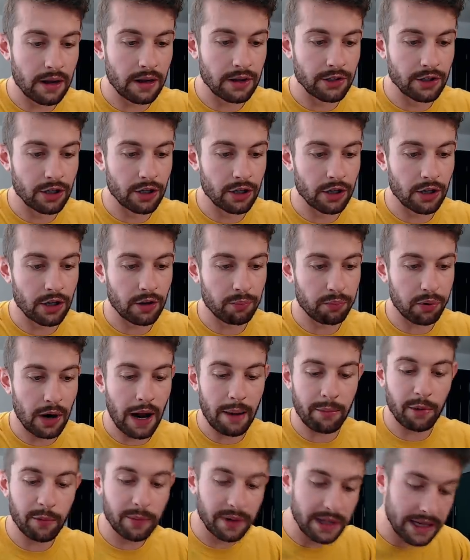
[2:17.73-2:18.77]
You're
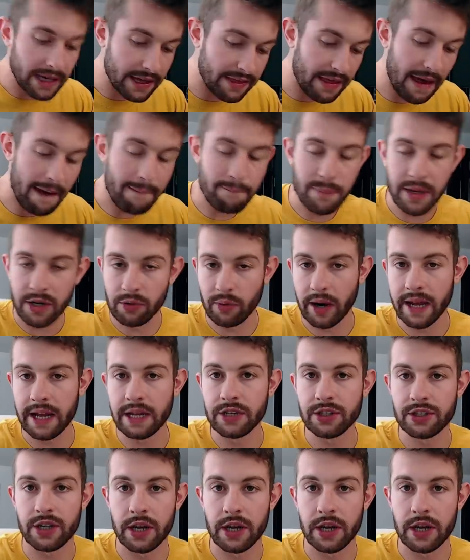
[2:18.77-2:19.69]
probably in that mid-range,